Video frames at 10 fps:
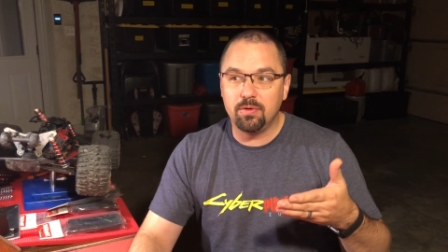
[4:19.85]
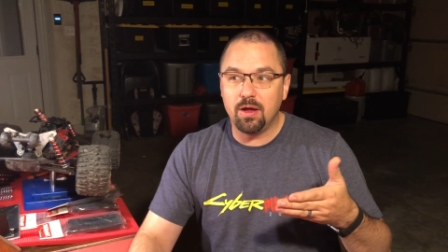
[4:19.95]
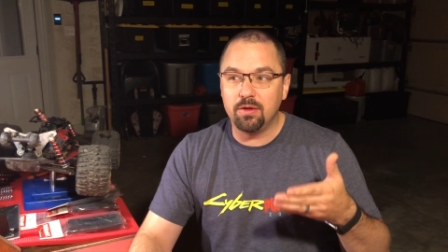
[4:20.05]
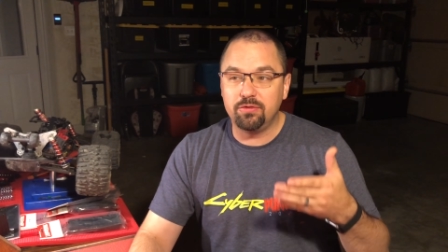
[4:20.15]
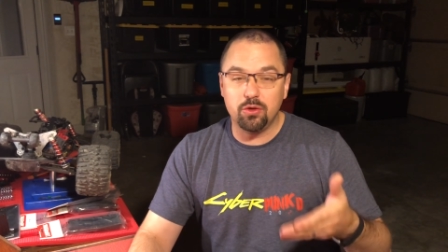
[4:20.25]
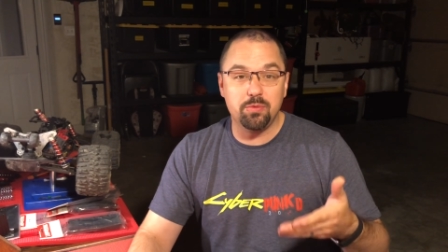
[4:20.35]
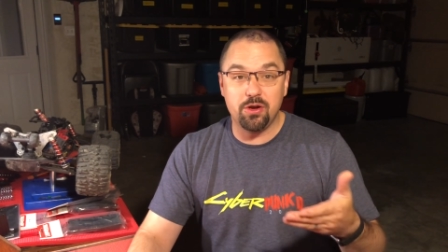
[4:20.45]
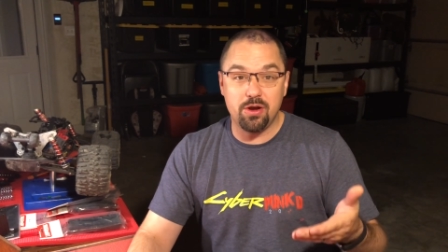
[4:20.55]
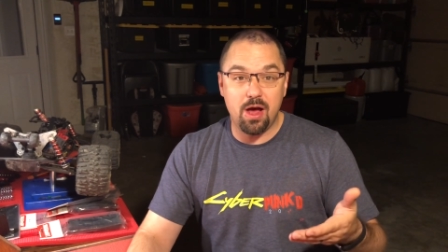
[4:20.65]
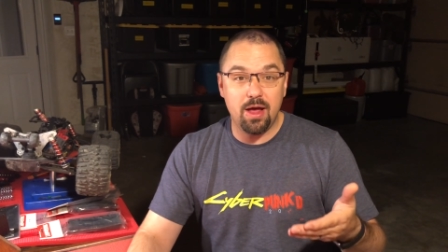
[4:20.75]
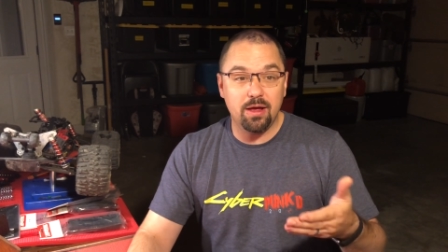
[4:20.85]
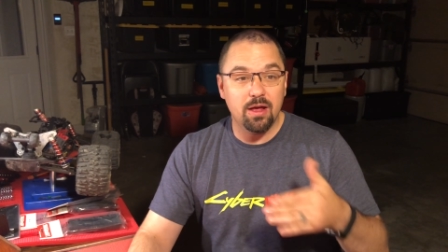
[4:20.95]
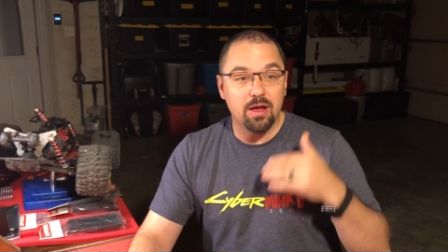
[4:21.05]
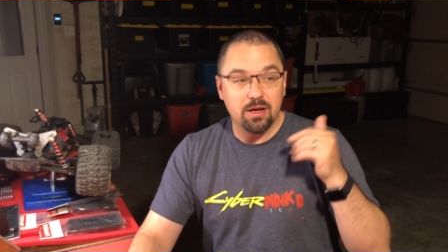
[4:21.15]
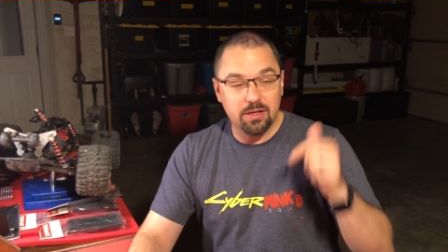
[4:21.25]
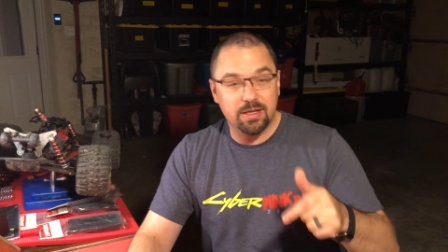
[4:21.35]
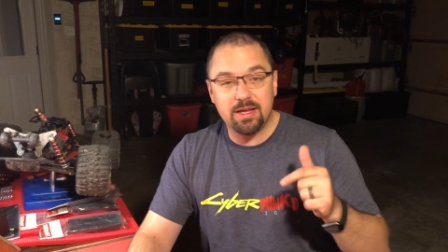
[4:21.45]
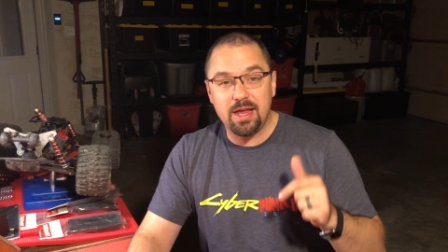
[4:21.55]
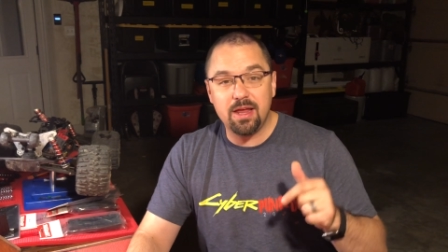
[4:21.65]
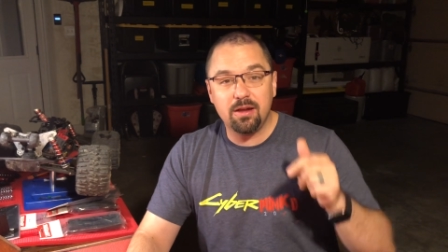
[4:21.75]
assume you're not, click
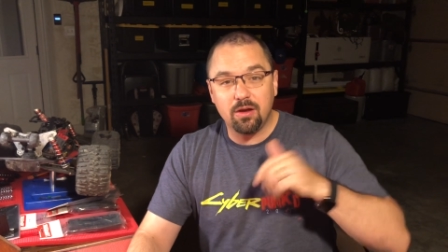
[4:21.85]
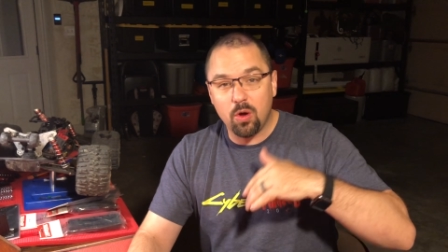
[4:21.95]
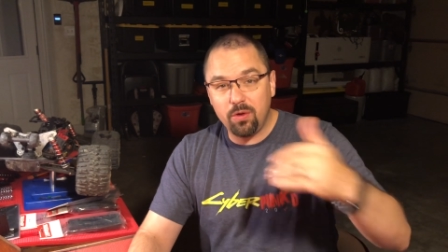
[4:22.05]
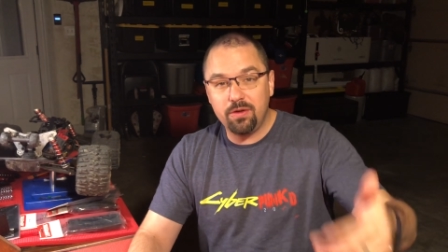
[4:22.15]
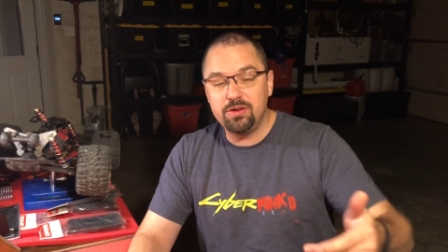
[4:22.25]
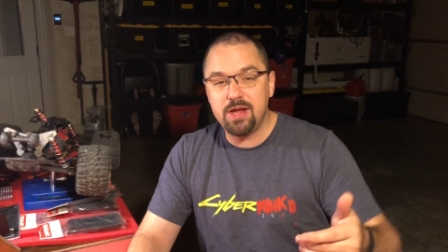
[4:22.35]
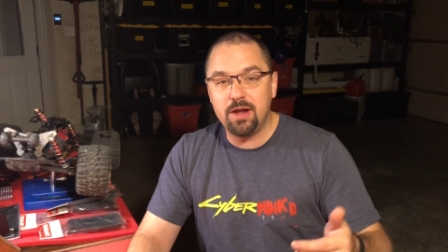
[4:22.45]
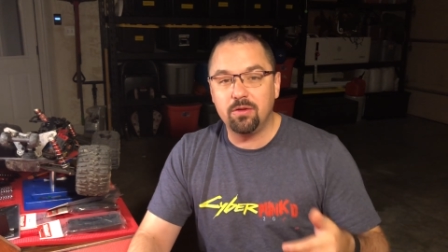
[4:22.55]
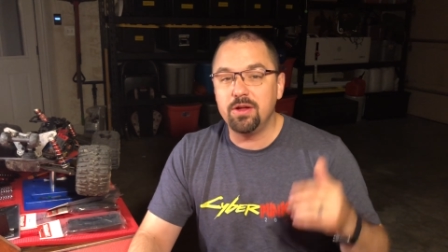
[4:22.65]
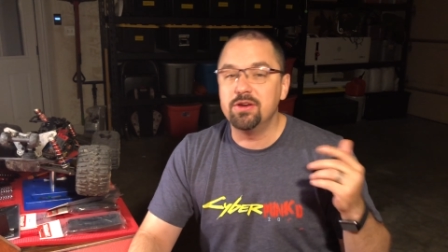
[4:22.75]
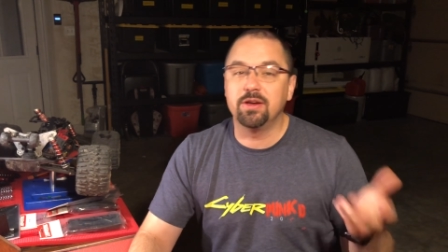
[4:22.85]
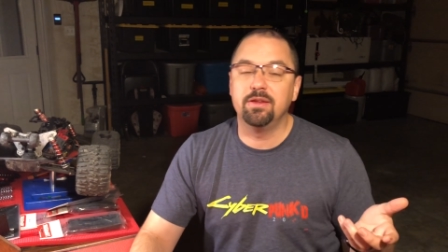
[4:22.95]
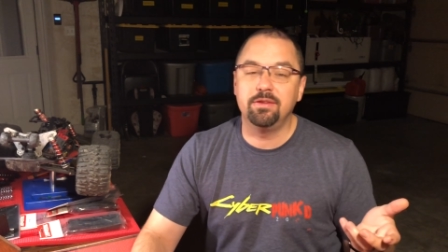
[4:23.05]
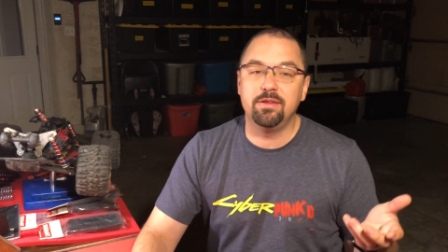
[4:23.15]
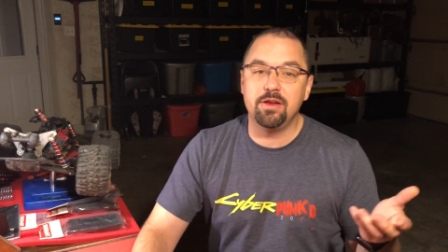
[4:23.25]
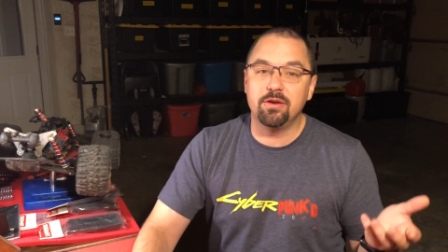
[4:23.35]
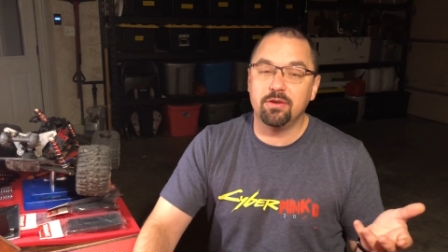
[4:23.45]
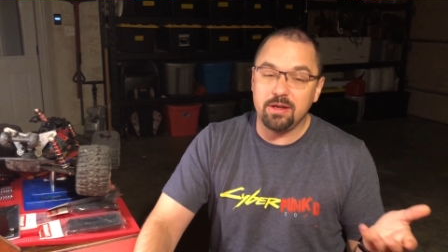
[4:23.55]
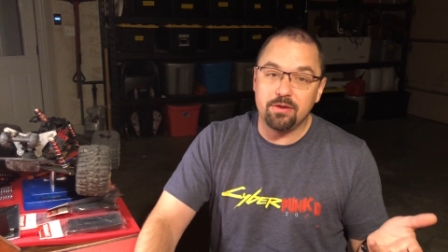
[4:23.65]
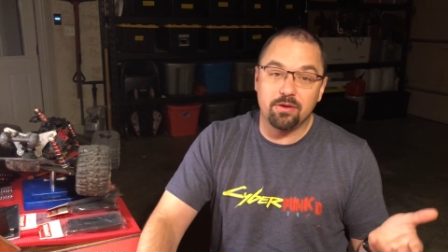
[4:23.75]
again, go to their channel, and you're gonna see that you're
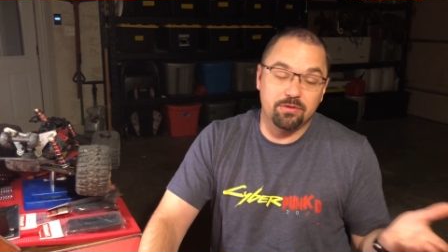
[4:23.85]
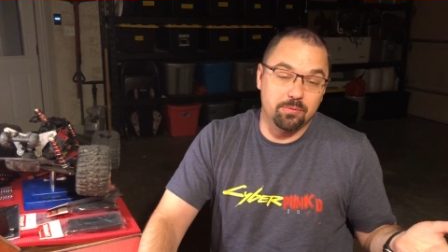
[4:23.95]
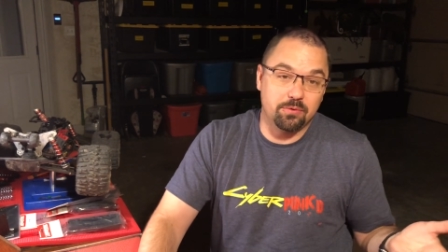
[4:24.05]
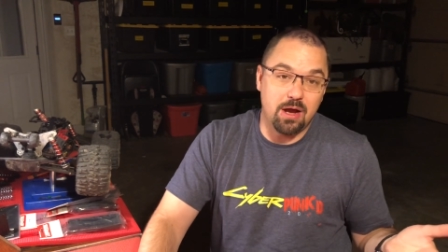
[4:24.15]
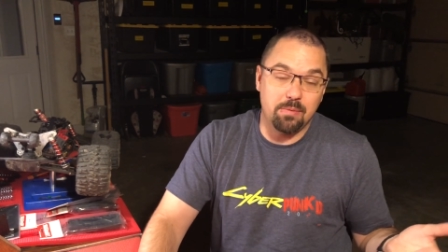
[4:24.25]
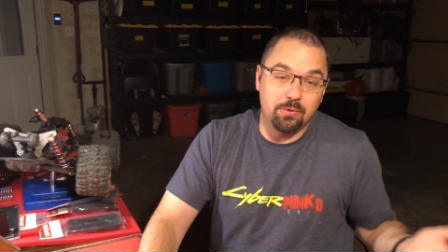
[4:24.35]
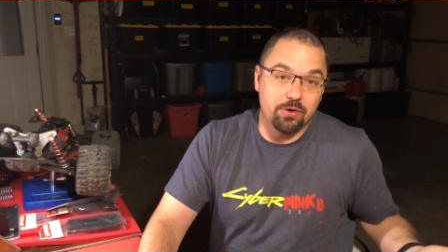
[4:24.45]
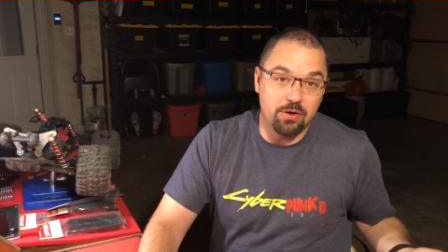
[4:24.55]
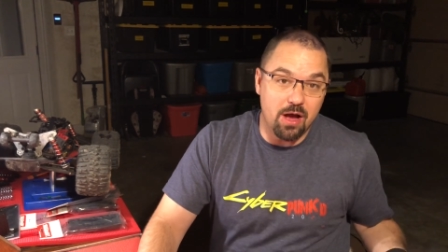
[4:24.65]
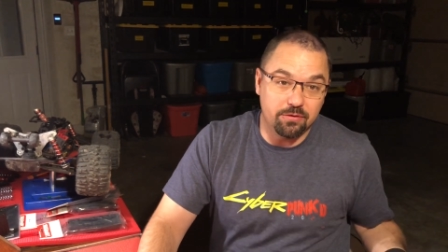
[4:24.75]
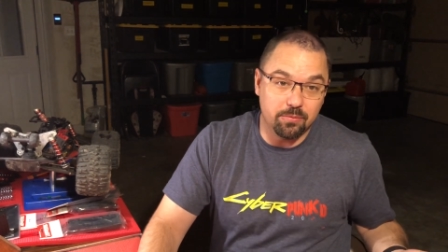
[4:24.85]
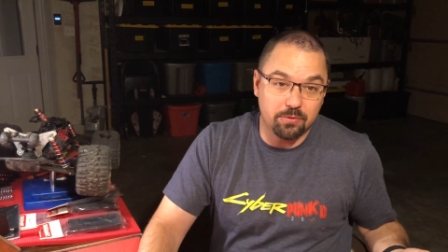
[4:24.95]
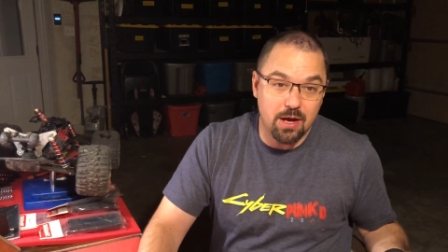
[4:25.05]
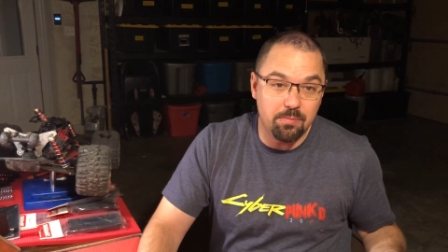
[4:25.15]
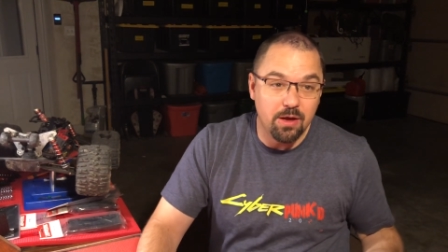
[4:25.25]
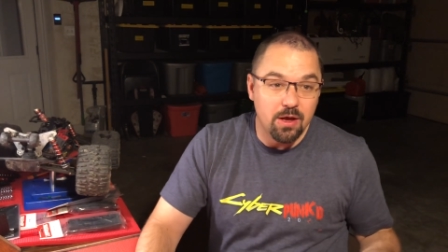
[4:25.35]
either subscribed or you're not subscribed.